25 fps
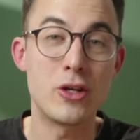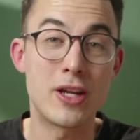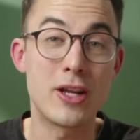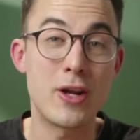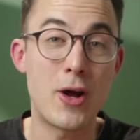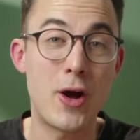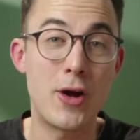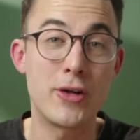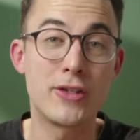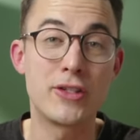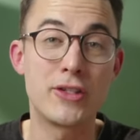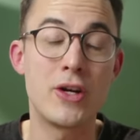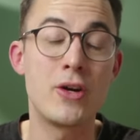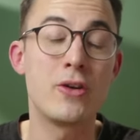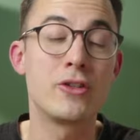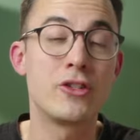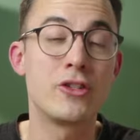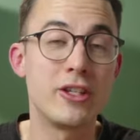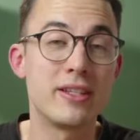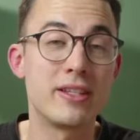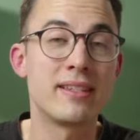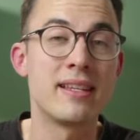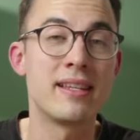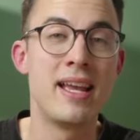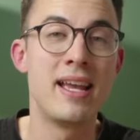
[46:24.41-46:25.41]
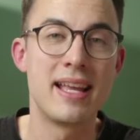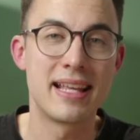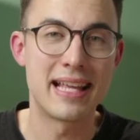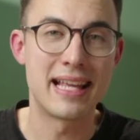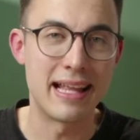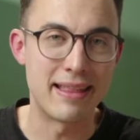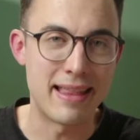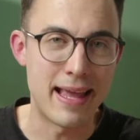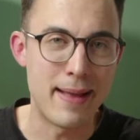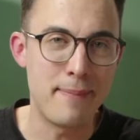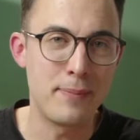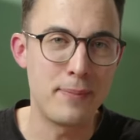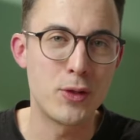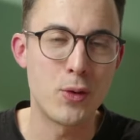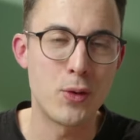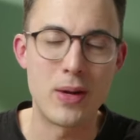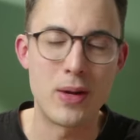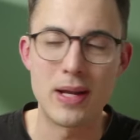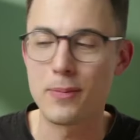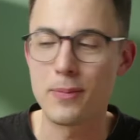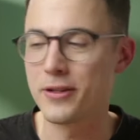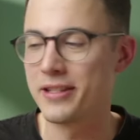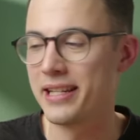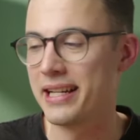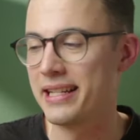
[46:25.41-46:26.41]
You can also just get them
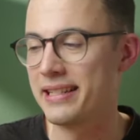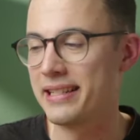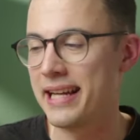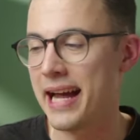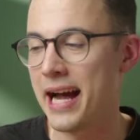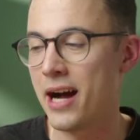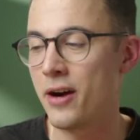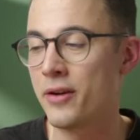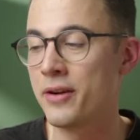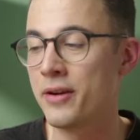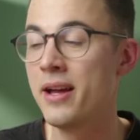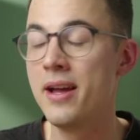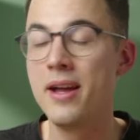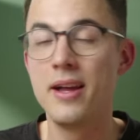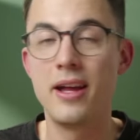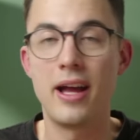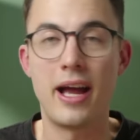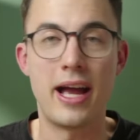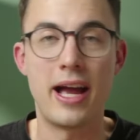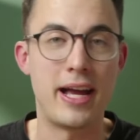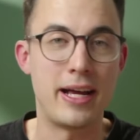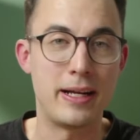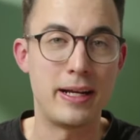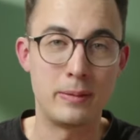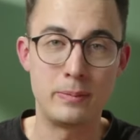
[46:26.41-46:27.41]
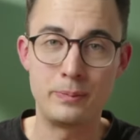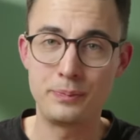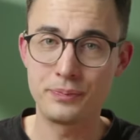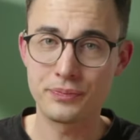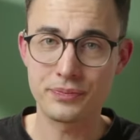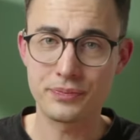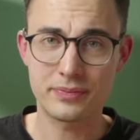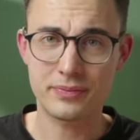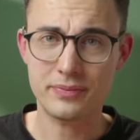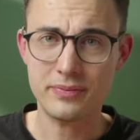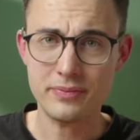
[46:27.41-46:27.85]
20% down. Um,